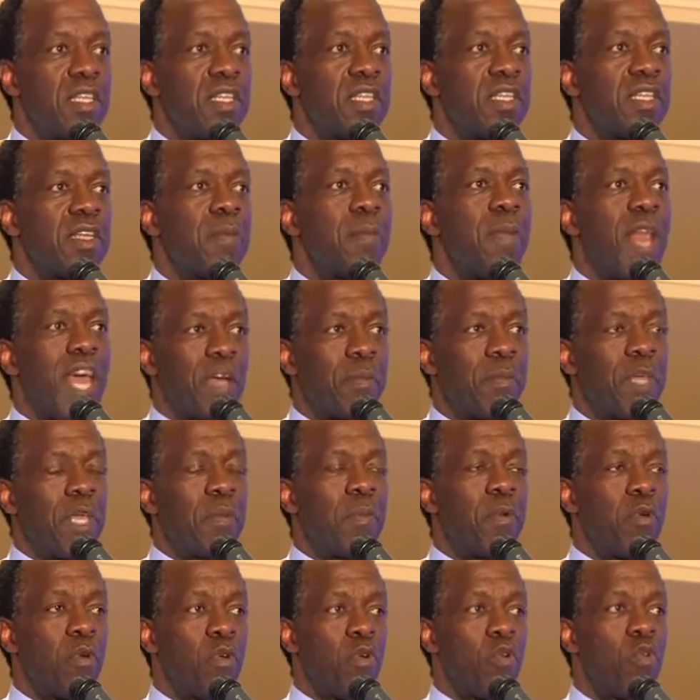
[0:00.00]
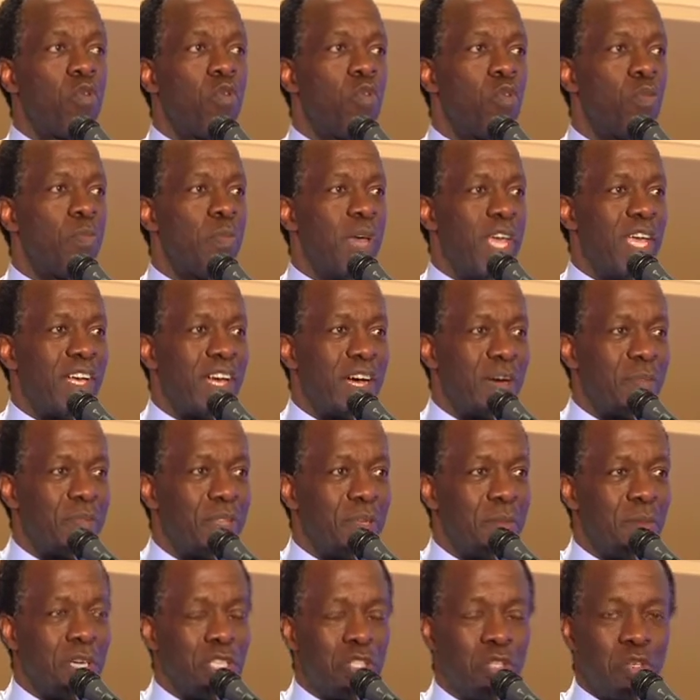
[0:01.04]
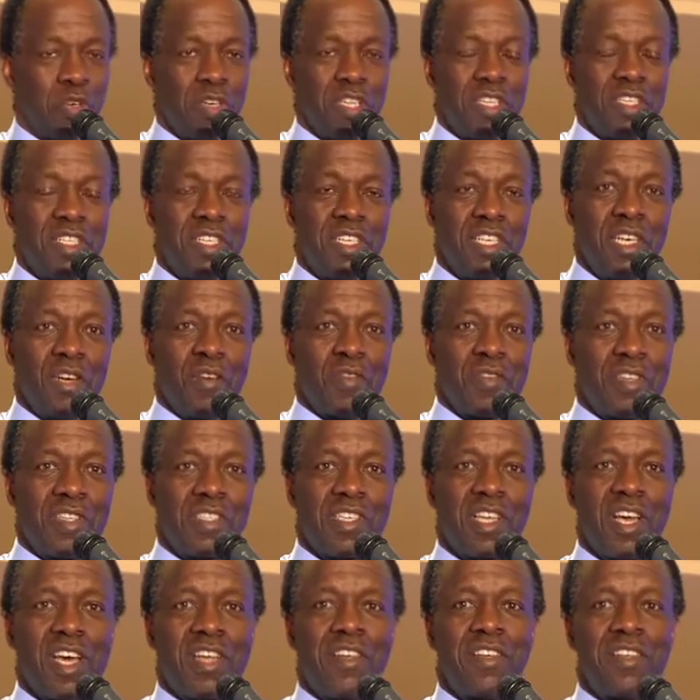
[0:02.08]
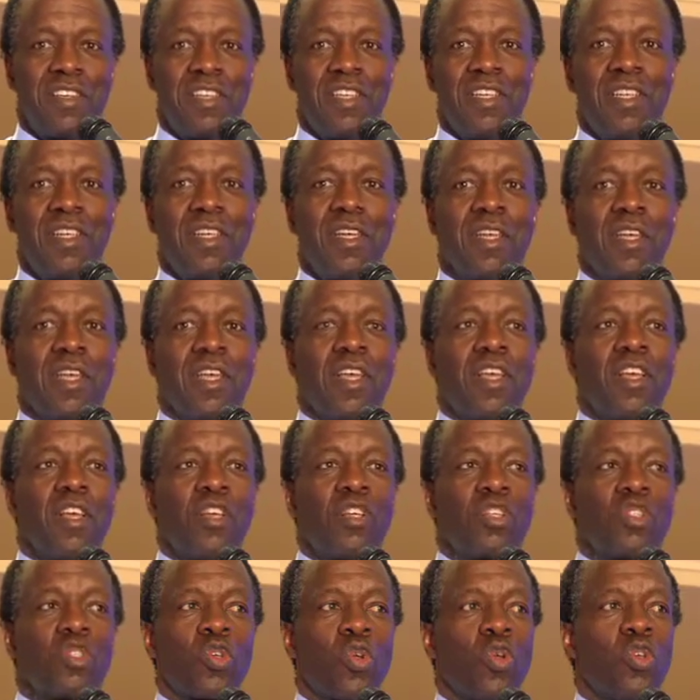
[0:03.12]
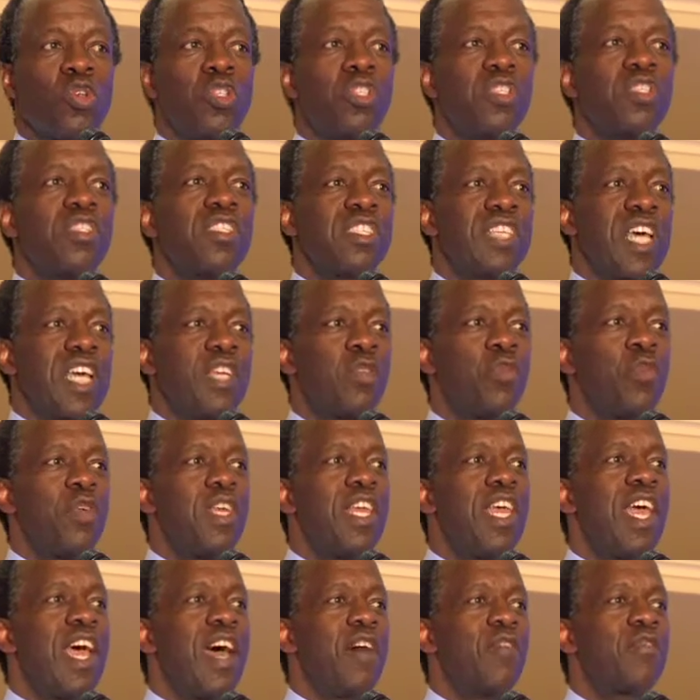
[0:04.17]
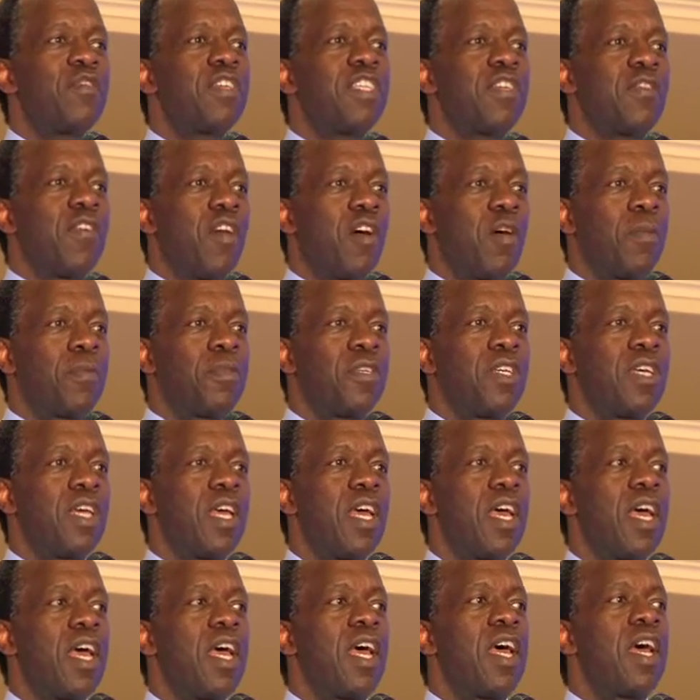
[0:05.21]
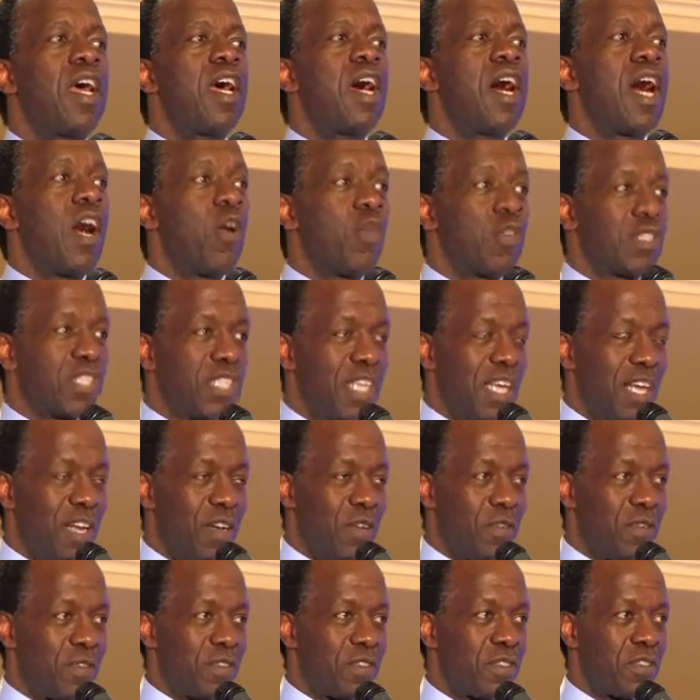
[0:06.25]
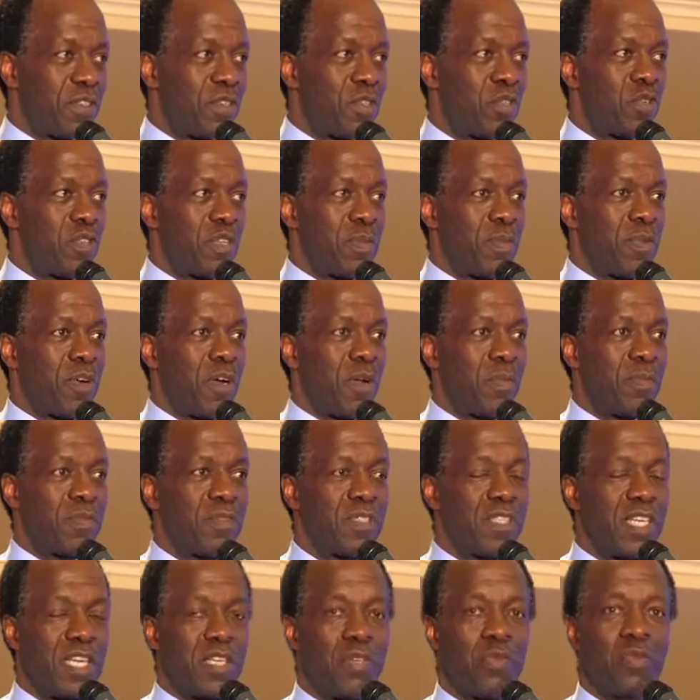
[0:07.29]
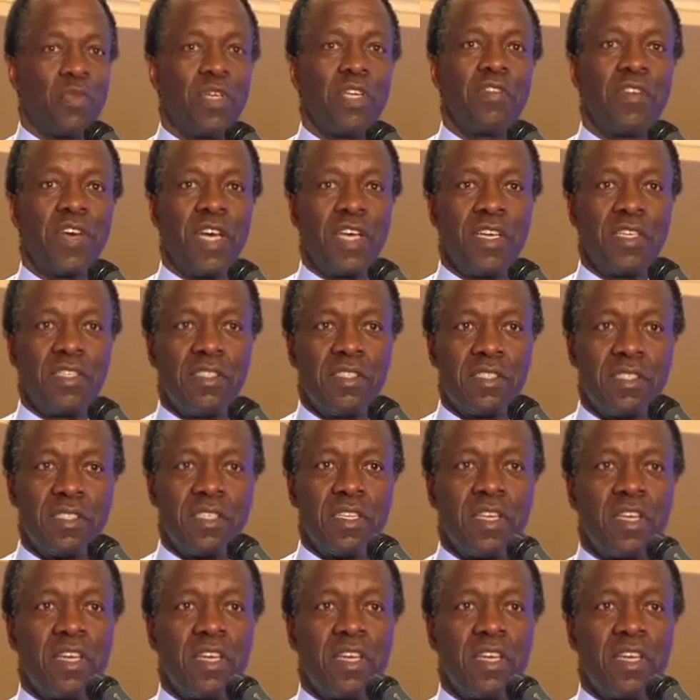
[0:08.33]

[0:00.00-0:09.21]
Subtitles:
the black people who make up the majority of this country, solutions that we have developed ourselves to the problems that we face.